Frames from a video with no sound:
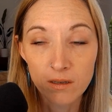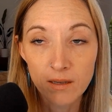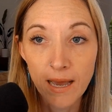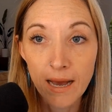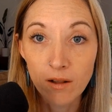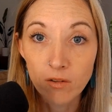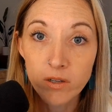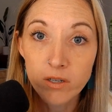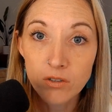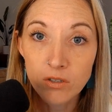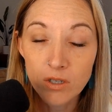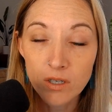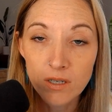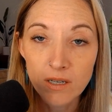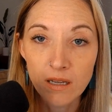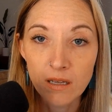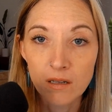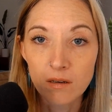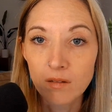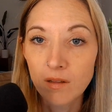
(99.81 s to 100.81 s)
calendar
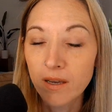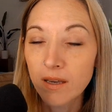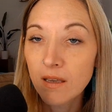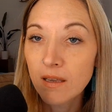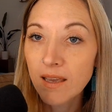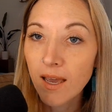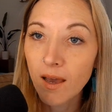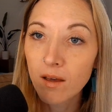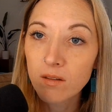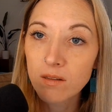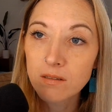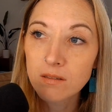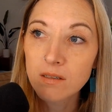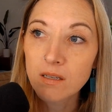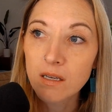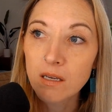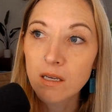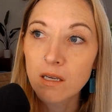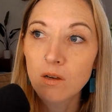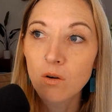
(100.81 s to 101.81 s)
in like
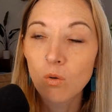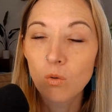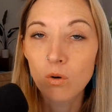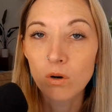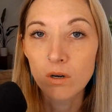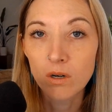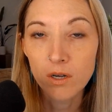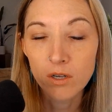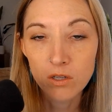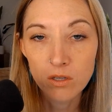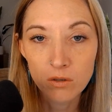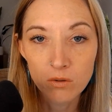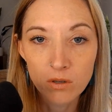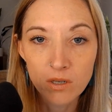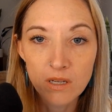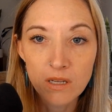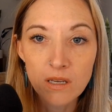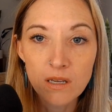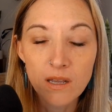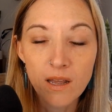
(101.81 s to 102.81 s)
Calendly or
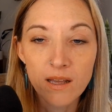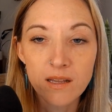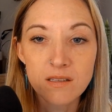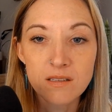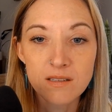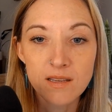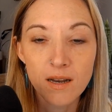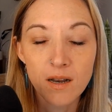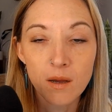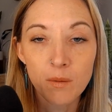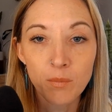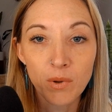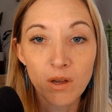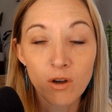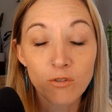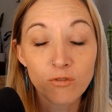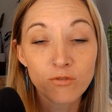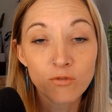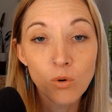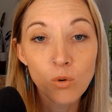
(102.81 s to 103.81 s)
Acuity and set up
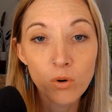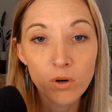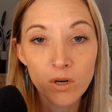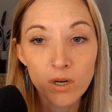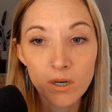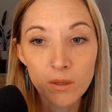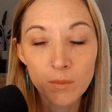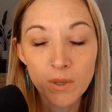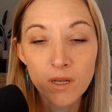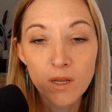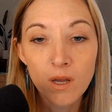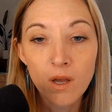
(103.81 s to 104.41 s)
a form